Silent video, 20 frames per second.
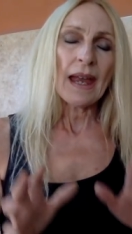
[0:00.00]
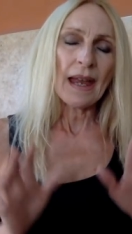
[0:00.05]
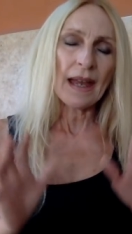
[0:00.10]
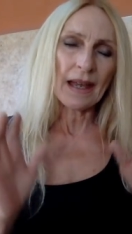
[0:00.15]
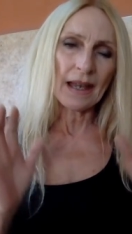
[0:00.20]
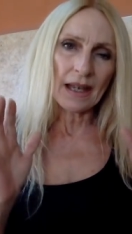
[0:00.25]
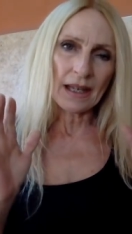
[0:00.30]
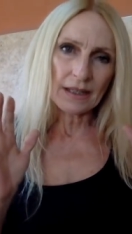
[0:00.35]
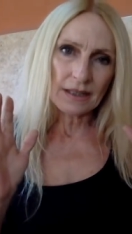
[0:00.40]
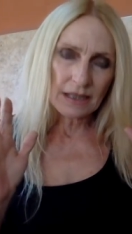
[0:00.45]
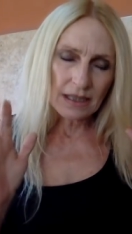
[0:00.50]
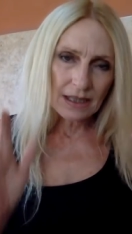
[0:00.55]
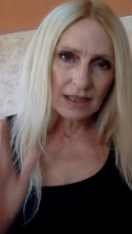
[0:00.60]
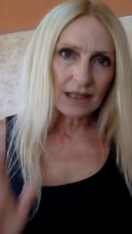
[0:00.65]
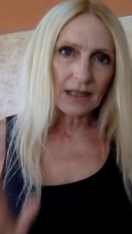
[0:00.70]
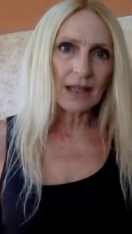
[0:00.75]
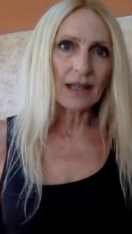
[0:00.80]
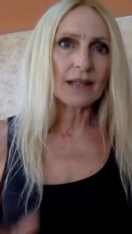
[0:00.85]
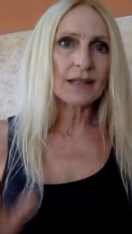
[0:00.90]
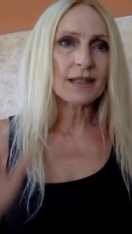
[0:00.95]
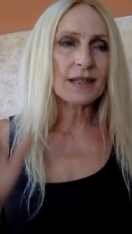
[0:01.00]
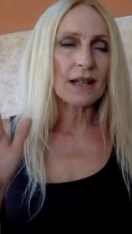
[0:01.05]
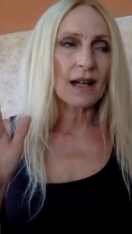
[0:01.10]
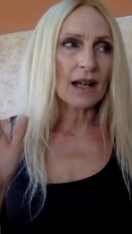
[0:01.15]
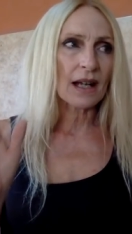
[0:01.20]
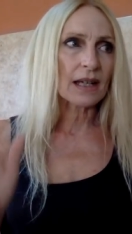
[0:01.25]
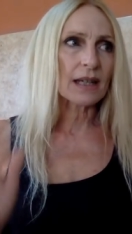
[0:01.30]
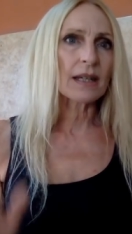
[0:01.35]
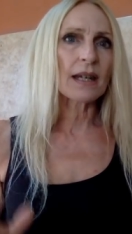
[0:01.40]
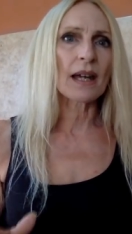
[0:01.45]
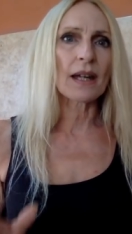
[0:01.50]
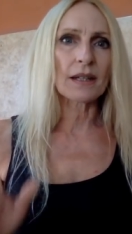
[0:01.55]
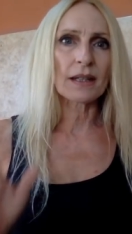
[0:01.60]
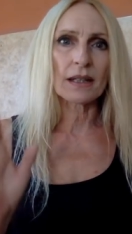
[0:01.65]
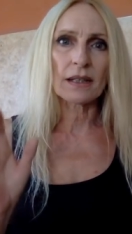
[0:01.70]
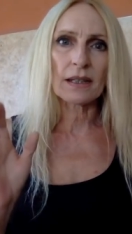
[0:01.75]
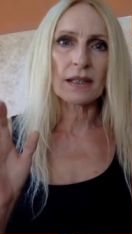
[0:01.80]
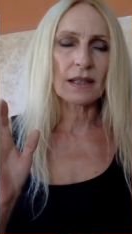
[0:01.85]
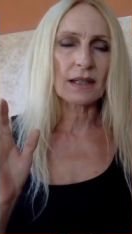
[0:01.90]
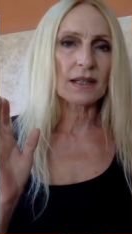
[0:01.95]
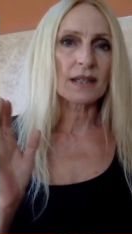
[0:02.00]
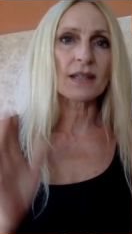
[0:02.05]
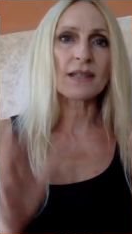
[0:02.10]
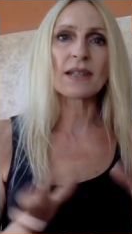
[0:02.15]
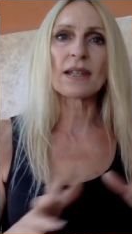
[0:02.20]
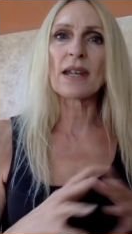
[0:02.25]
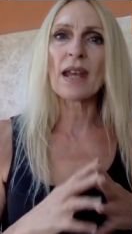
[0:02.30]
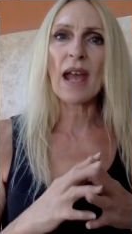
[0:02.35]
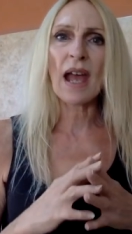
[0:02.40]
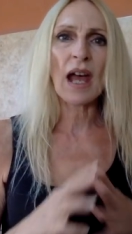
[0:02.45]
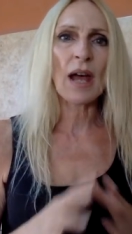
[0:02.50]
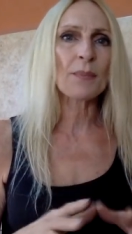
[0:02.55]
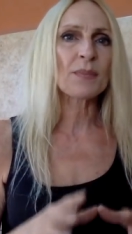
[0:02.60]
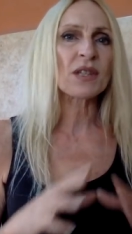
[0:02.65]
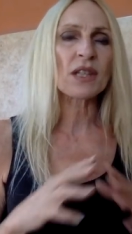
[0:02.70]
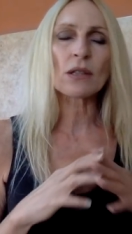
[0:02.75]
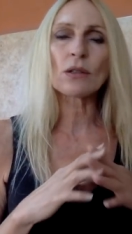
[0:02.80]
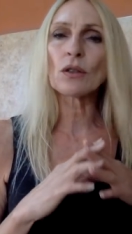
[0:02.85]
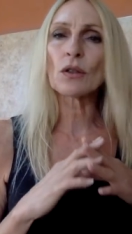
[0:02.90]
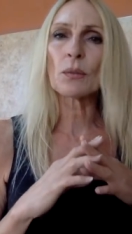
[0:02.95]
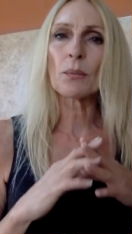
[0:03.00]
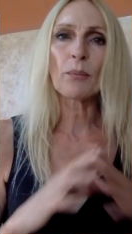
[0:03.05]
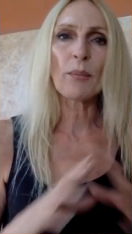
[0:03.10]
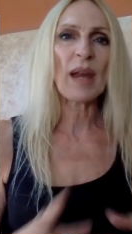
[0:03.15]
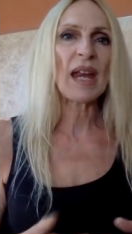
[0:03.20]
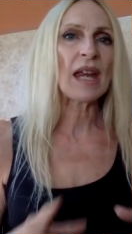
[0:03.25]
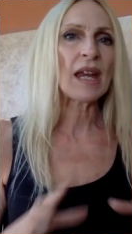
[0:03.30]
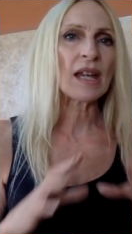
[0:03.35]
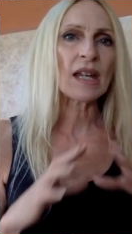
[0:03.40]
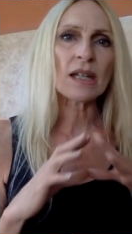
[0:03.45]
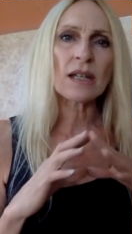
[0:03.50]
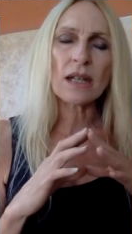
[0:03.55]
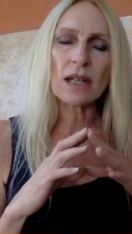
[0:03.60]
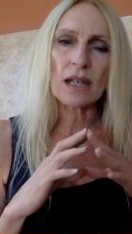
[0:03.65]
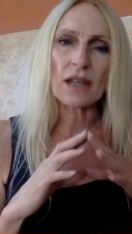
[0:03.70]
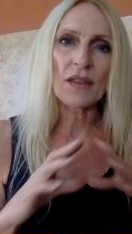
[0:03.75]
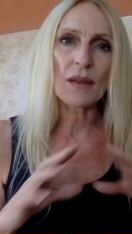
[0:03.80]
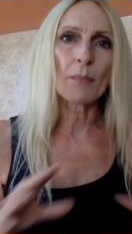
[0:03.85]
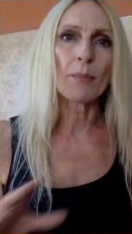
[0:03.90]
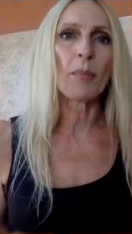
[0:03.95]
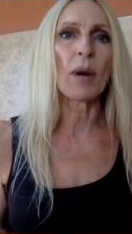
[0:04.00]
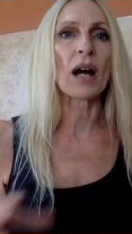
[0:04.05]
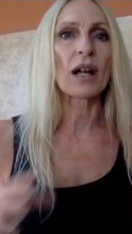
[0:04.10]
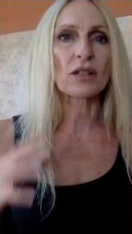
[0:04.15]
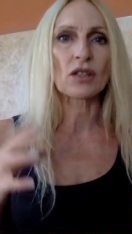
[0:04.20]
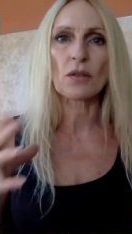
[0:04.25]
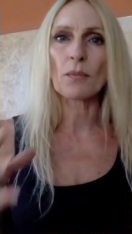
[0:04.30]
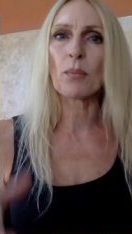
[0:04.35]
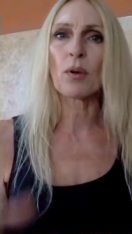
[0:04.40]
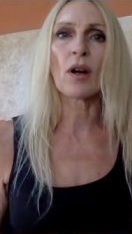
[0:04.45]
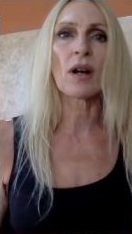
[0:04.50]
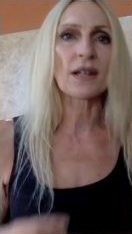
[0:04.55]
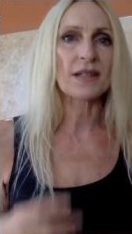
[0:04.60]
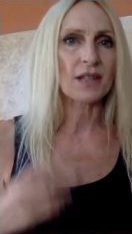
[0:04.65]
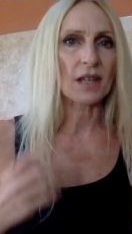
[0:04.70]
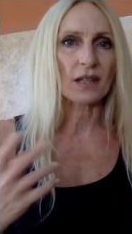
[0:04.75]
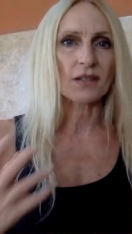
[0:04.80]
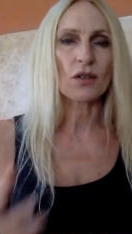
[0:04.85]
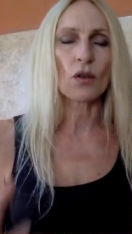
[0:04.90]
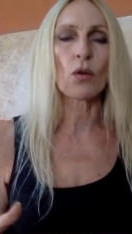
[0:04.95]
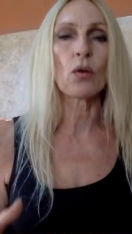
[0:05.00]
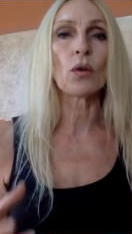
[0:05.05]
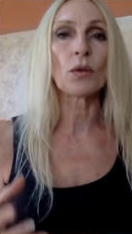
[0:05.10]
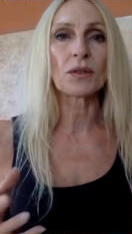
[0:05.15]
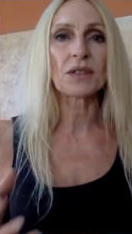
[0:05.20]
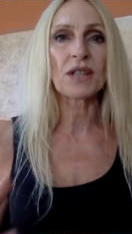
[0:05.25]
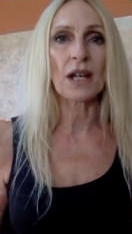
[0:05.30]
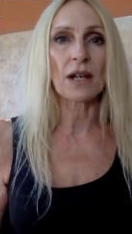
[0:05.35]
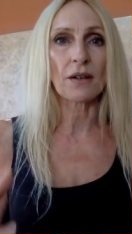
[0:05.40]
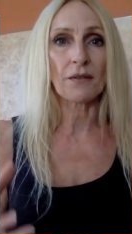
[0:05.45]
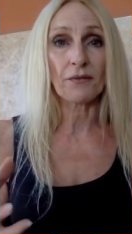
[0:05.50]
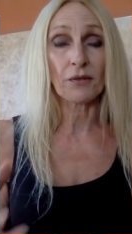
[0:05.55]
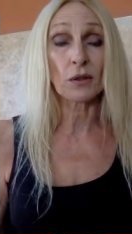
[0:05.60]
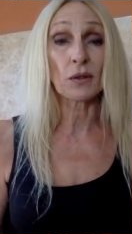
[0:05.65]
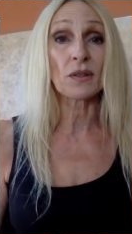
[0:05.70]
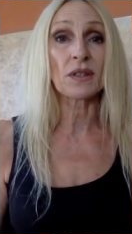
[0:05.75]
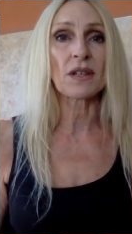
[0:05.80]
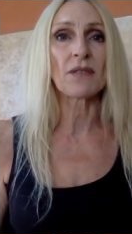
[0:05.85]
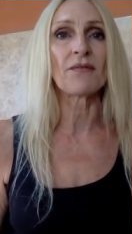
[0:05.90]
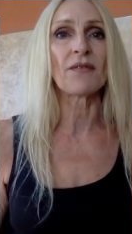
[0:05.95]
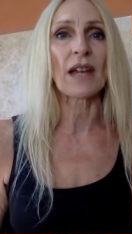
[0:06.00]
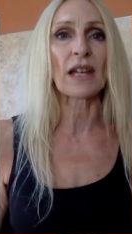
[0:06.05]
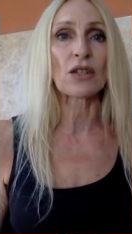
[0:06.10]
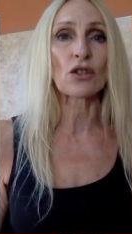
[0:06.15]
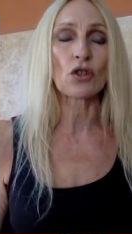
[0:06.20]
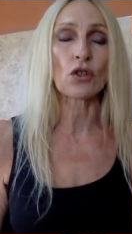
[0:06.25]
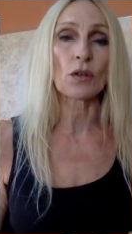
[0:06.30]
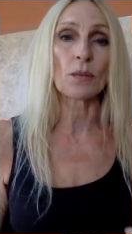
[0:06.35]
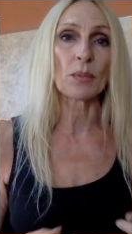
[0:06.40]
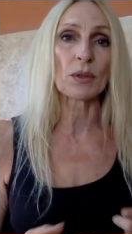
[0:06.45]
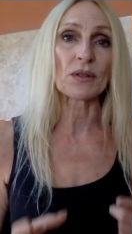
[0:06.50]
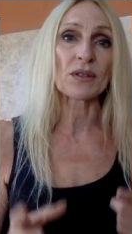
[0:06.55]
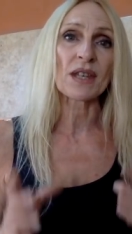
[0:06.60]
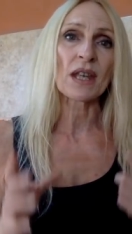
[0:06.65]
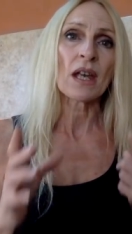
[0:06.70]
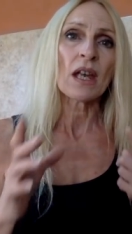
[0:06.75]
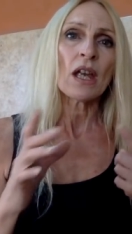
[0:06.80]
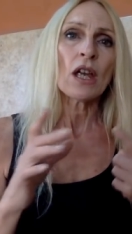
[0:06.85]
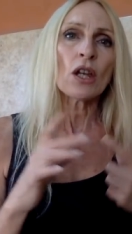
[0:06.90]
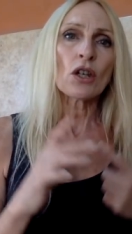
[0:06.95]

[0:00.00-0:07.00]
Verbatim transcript: And yes, I get it. It is an absolute pain in the butt to process a whole ton of fruits and vegetables.